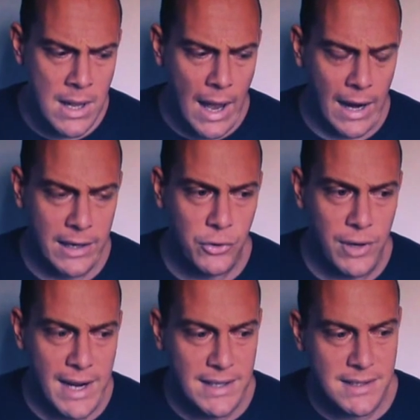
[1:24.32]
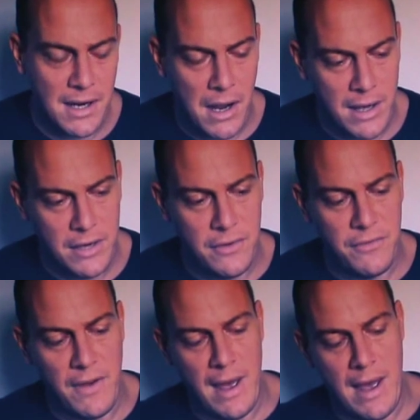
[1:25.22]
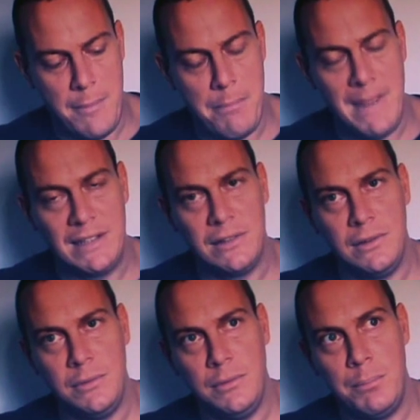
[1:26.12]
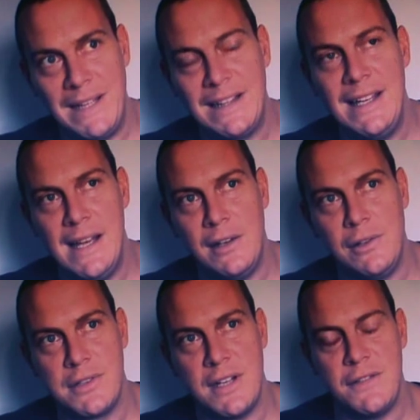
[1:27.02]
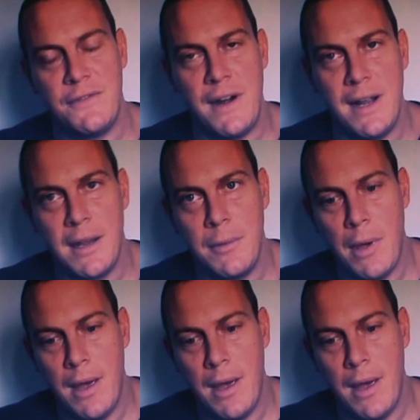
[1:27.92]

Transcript: And it creates a kind of mentally ill, schizophrenic